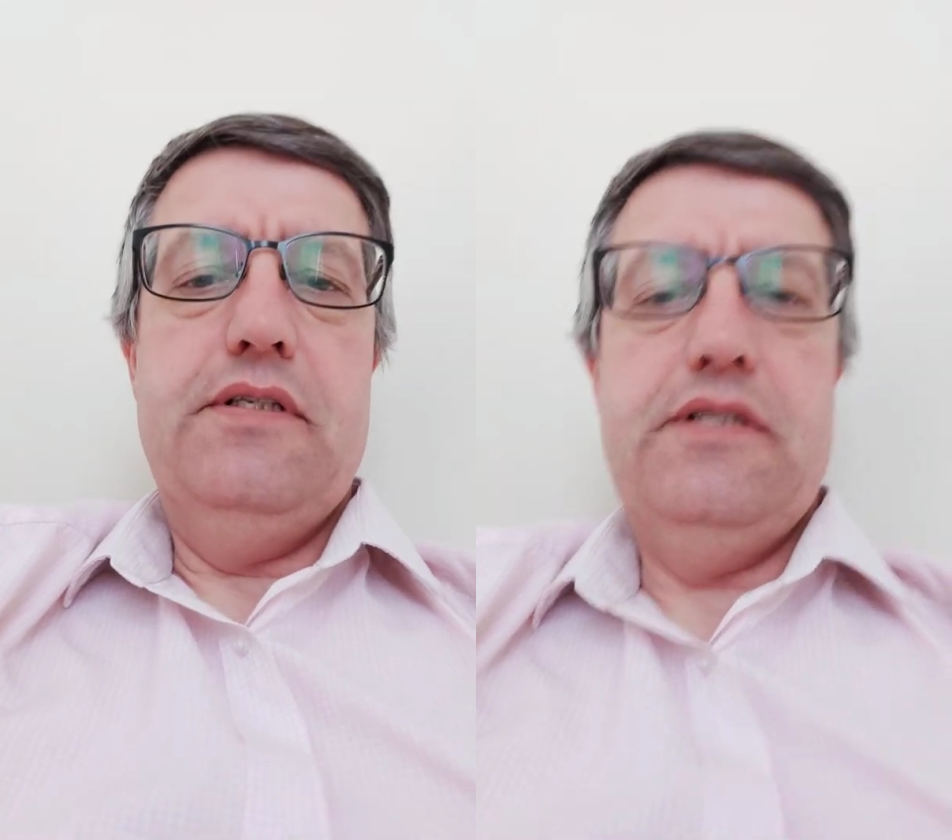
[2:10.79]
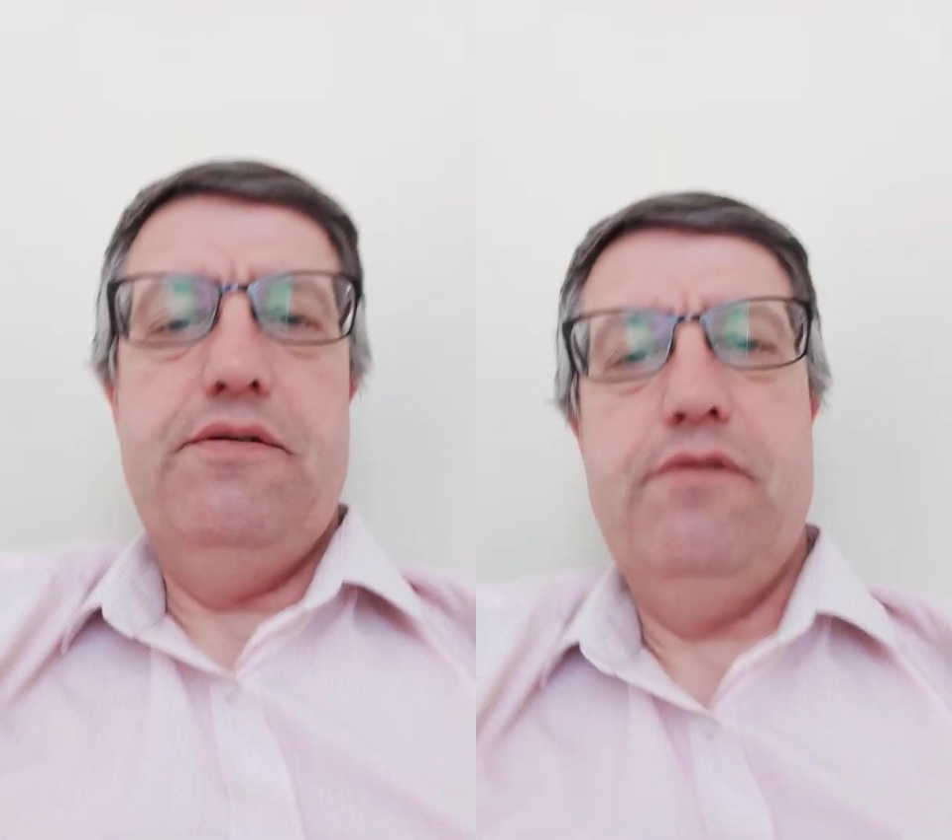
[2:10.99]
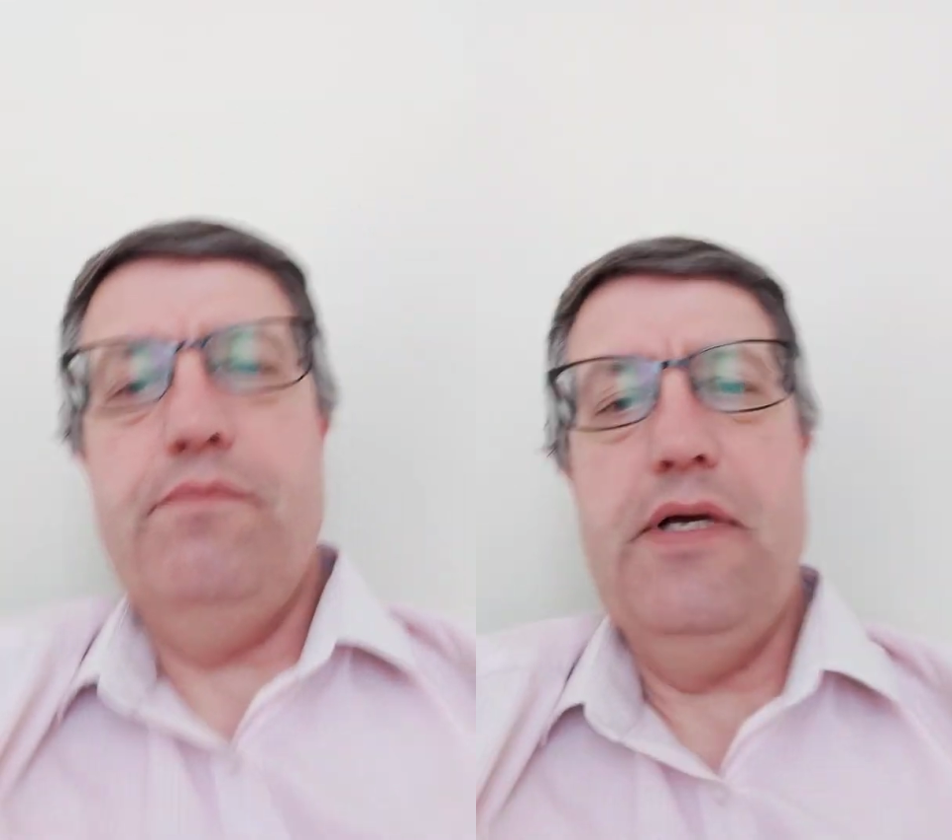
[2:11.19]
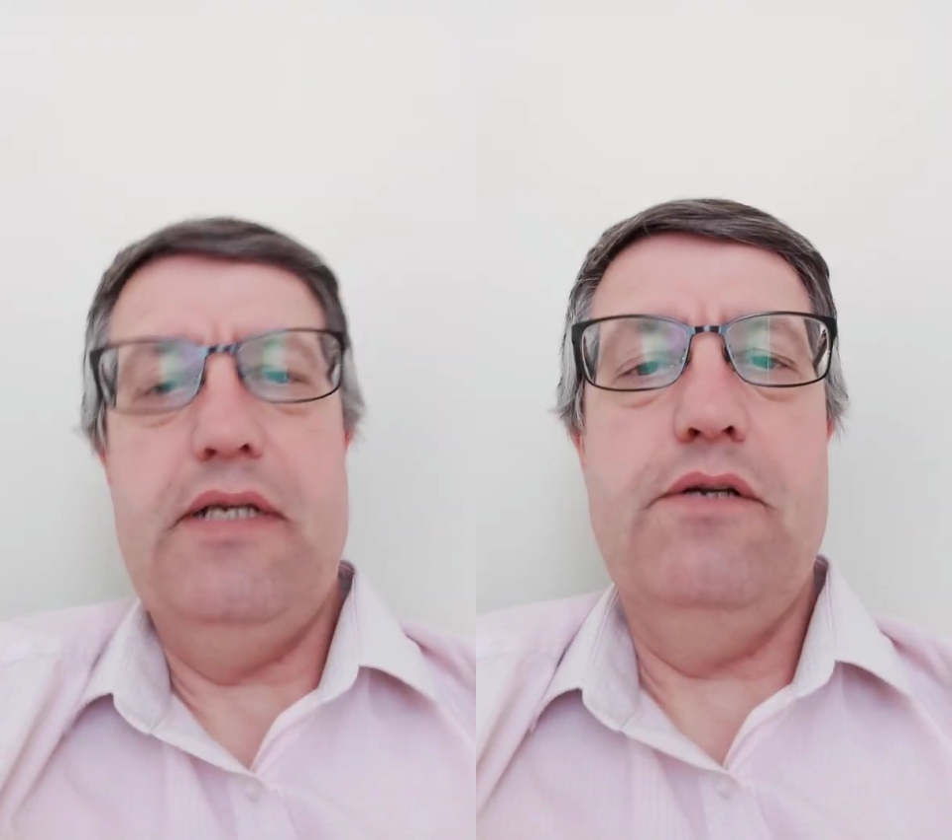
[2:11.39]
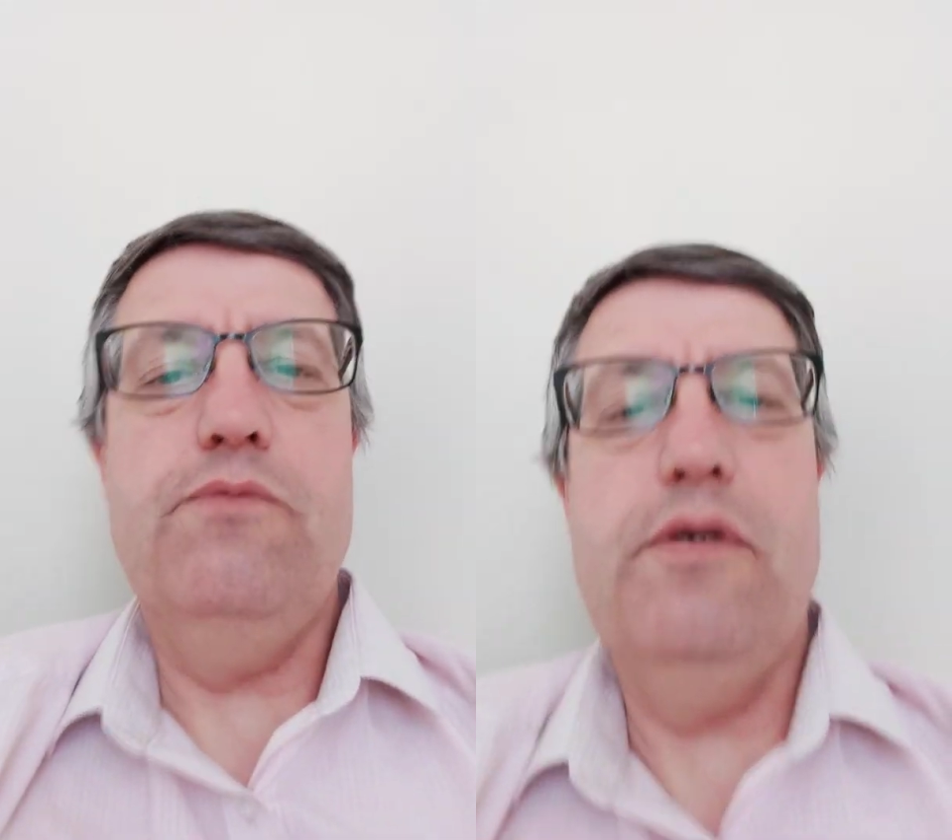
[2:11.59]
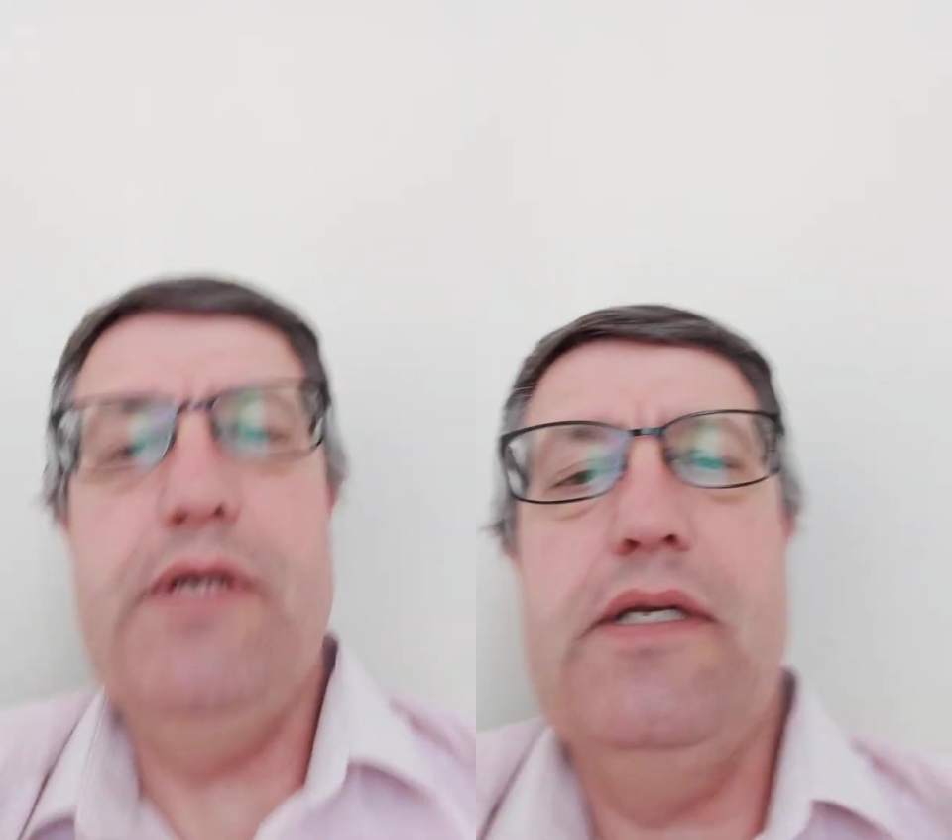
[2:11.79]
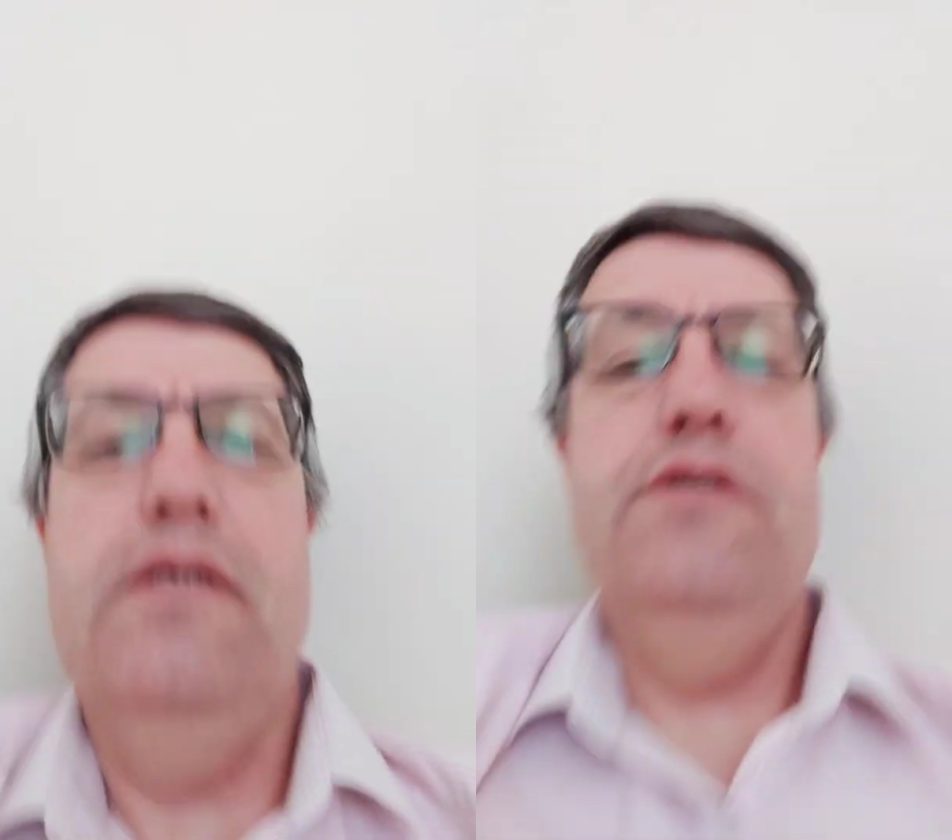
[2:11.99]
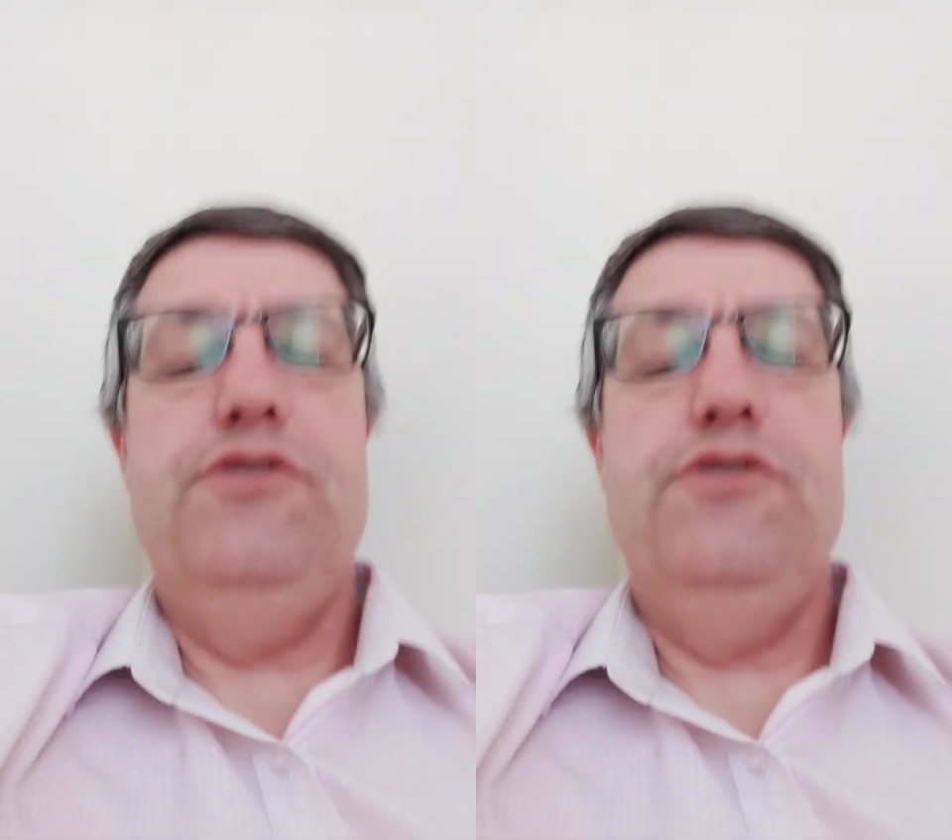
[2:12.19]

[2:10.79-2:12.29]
said that men and women